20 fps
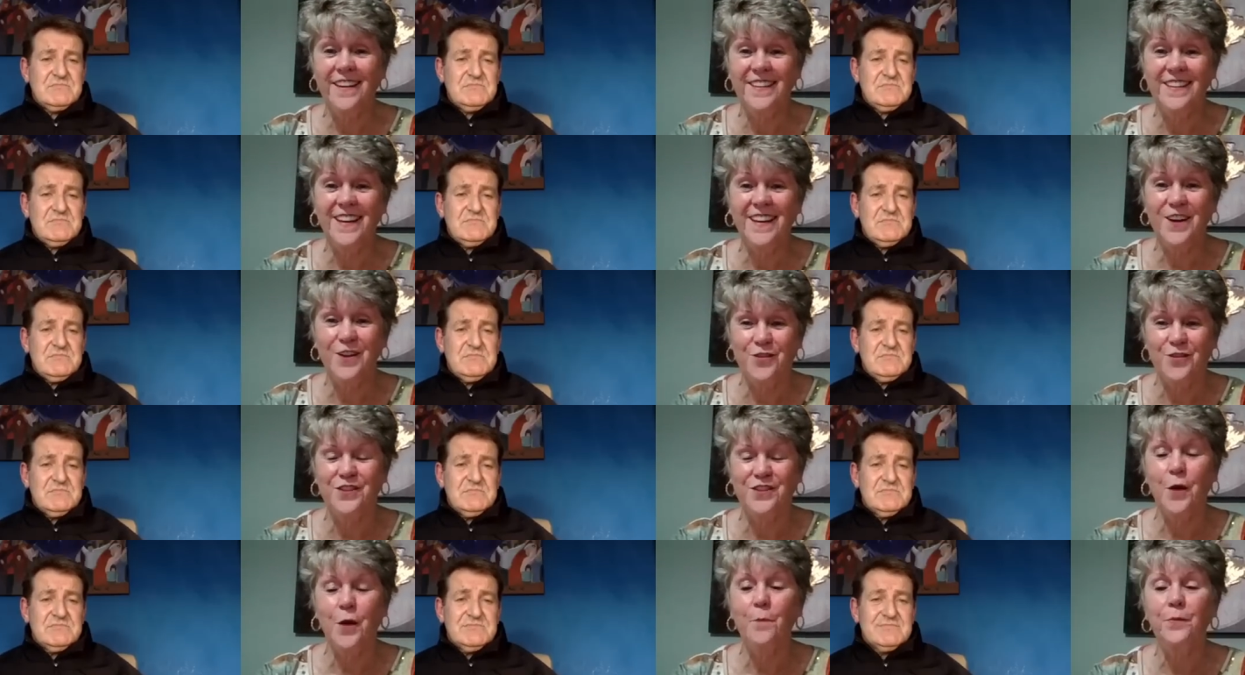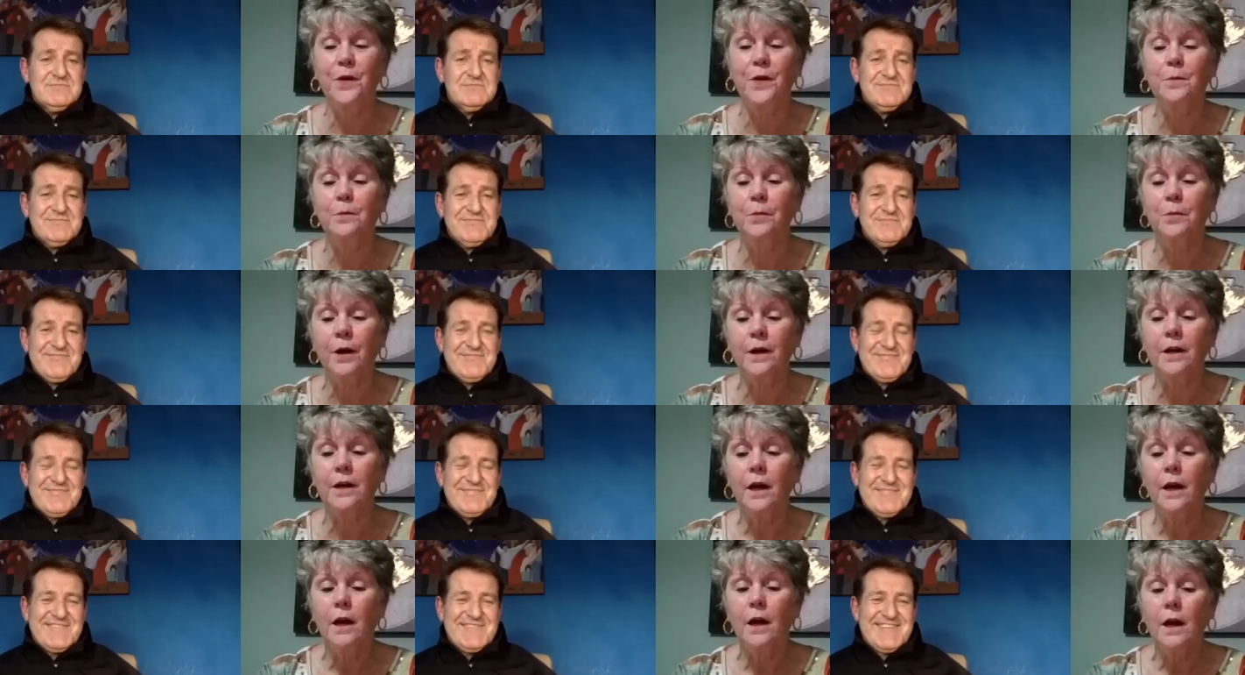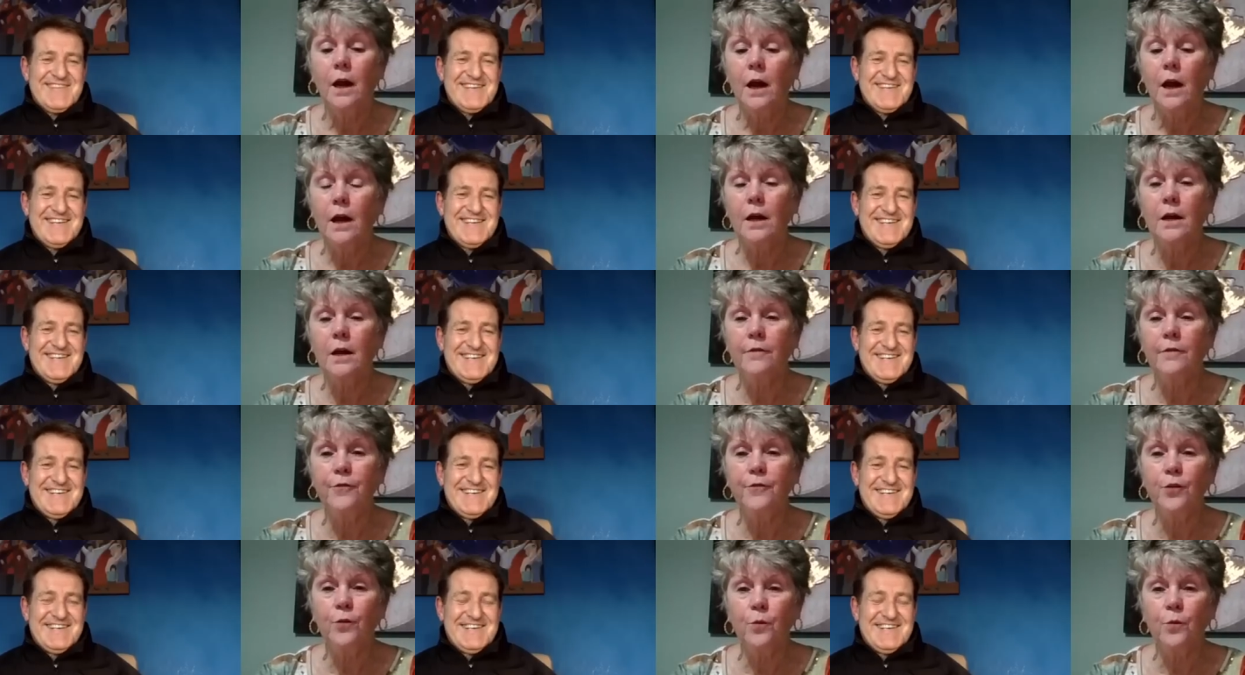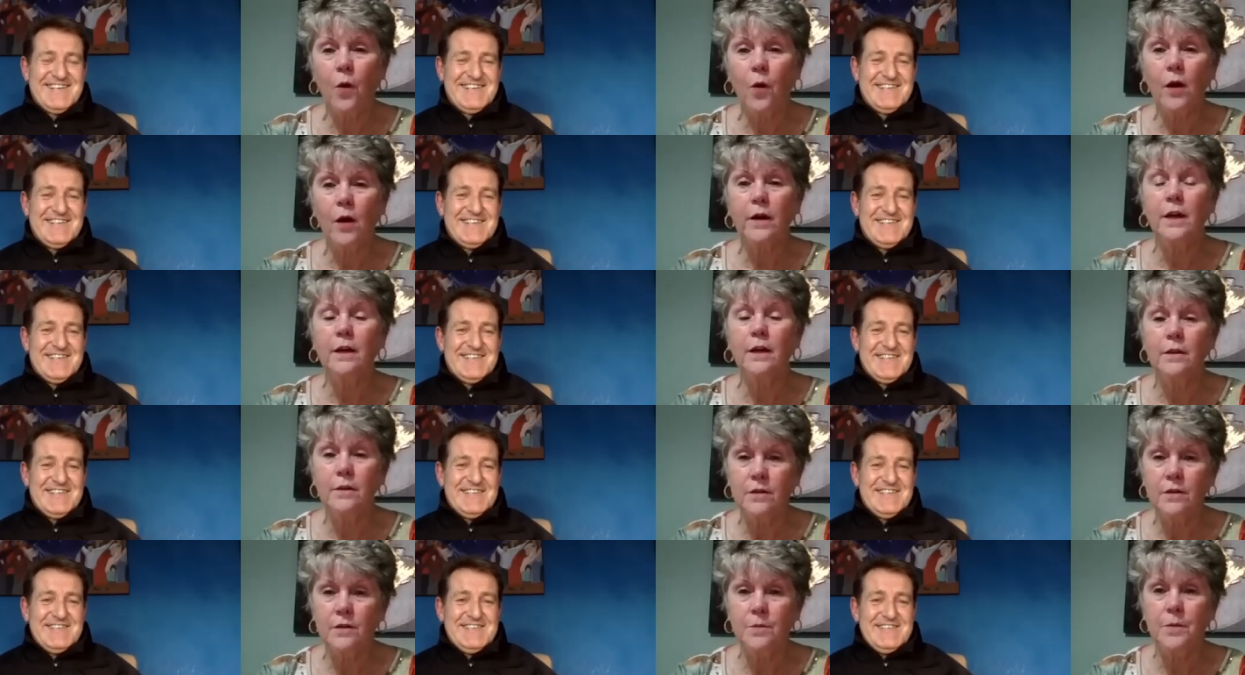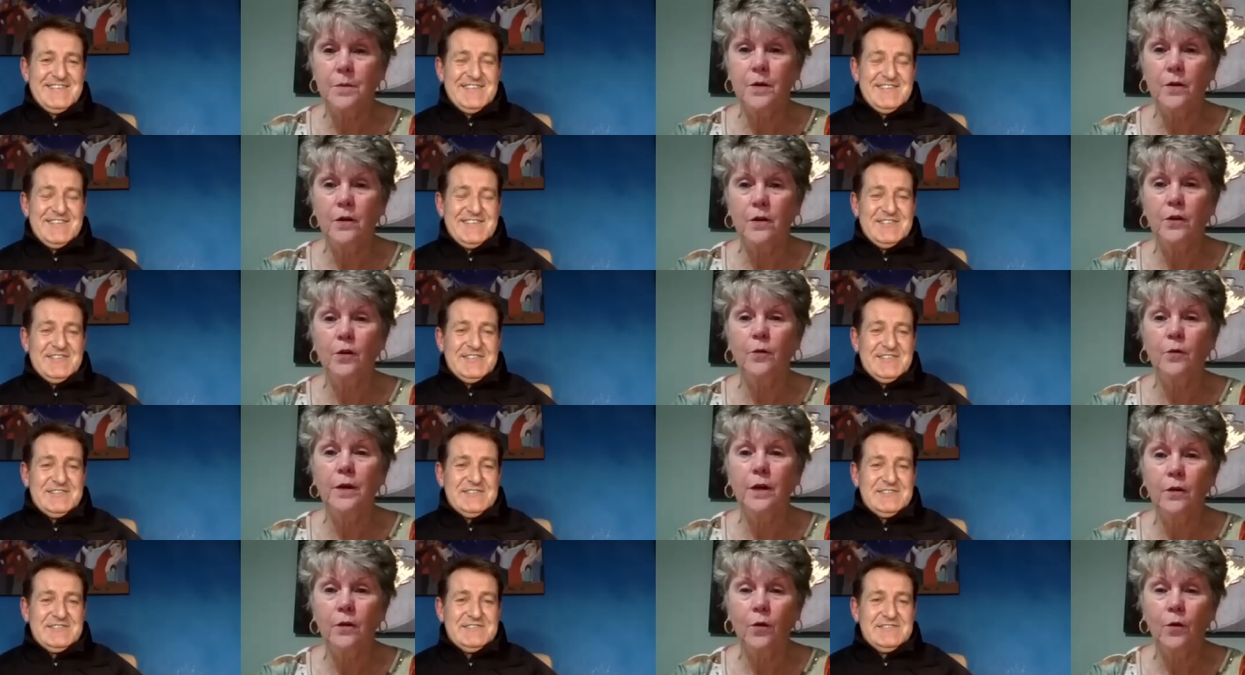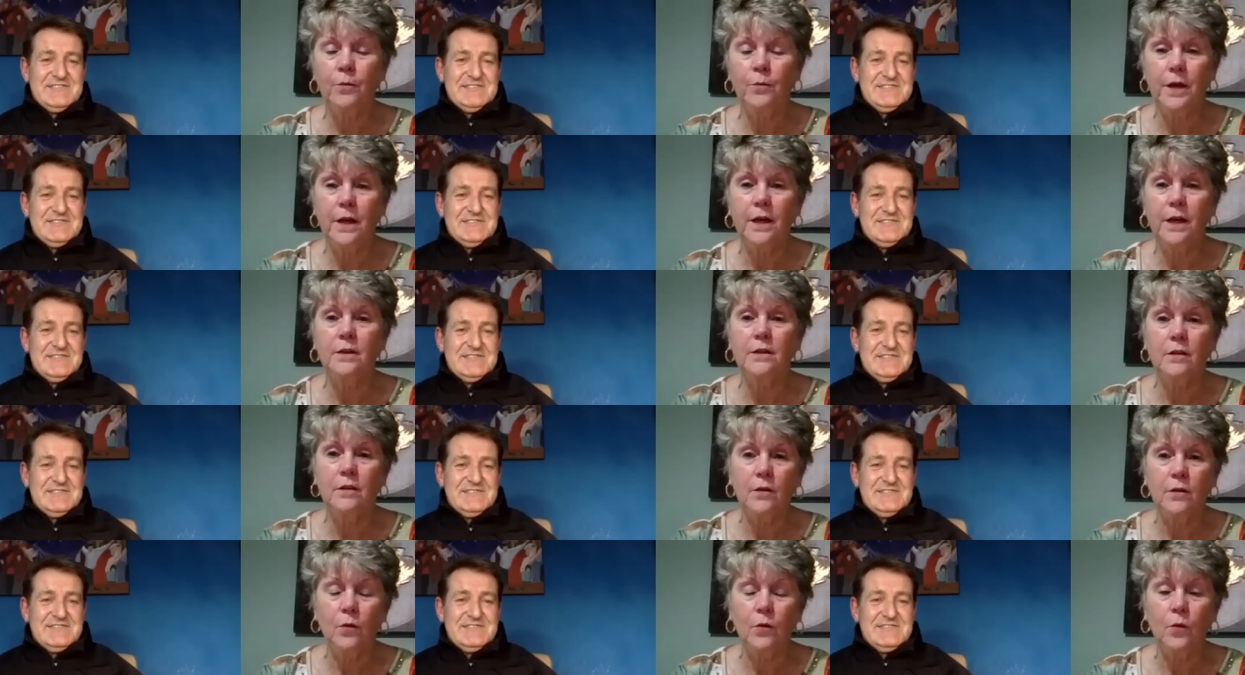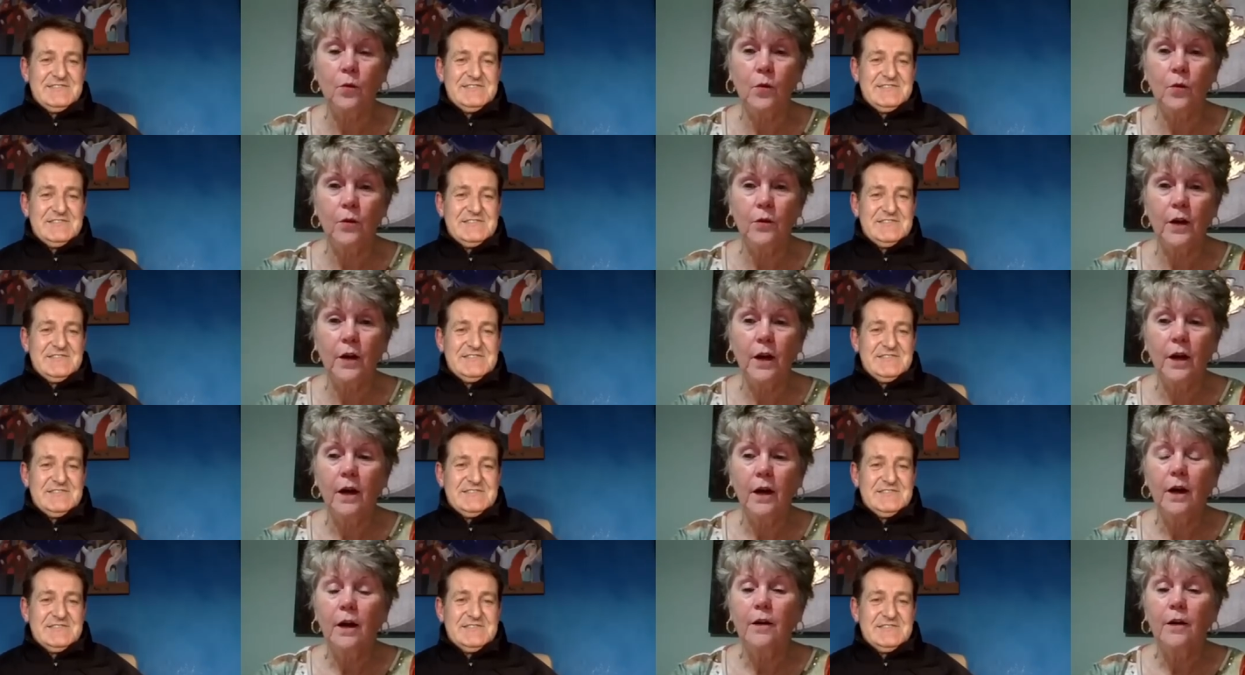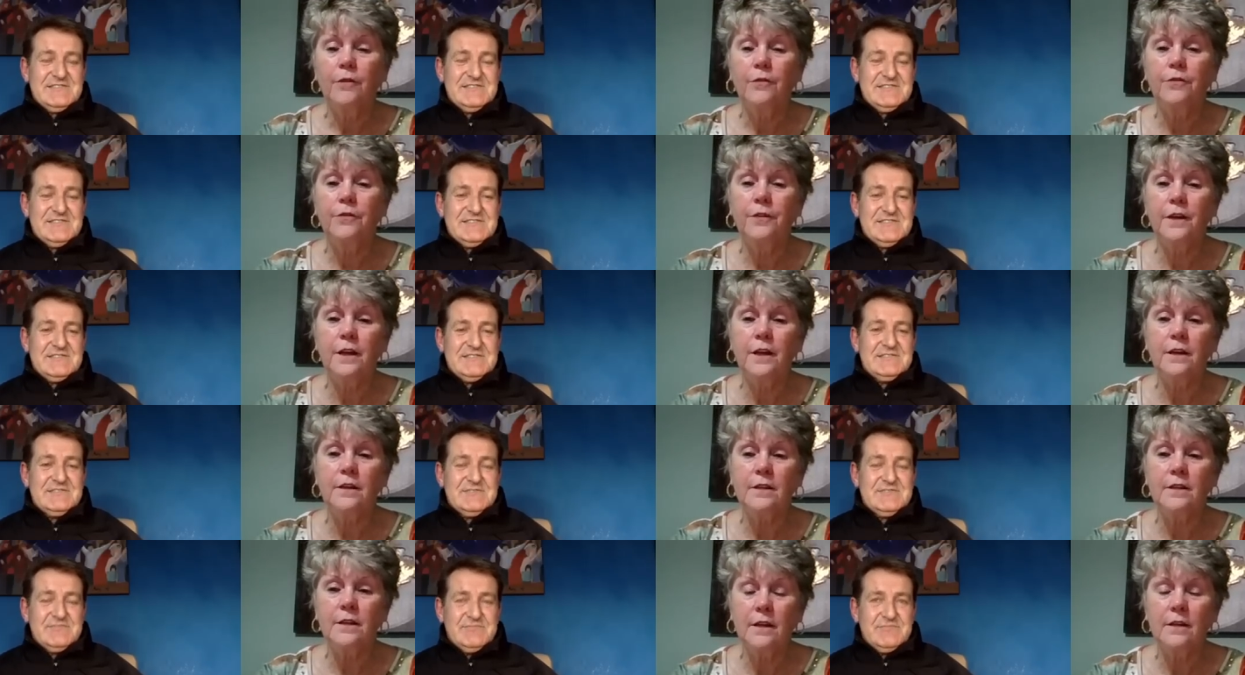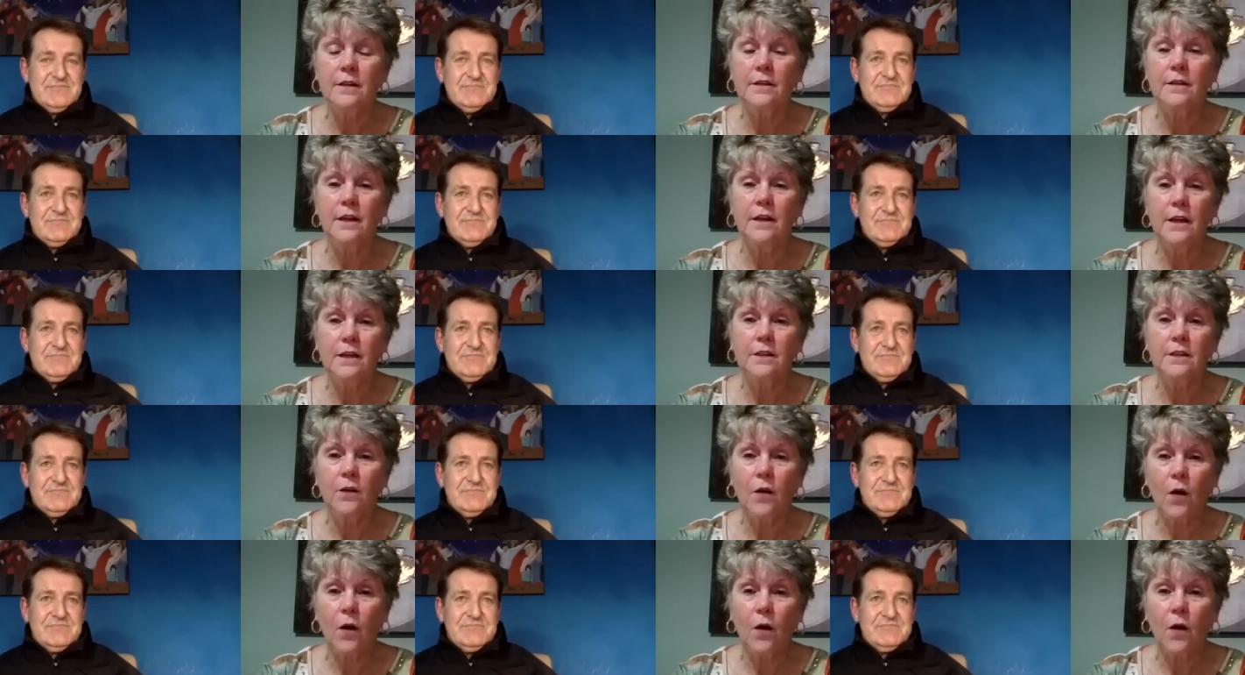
Speaker 1: crazy or something but if you're walking in the spirit and you're being obedient to the lord these things that he's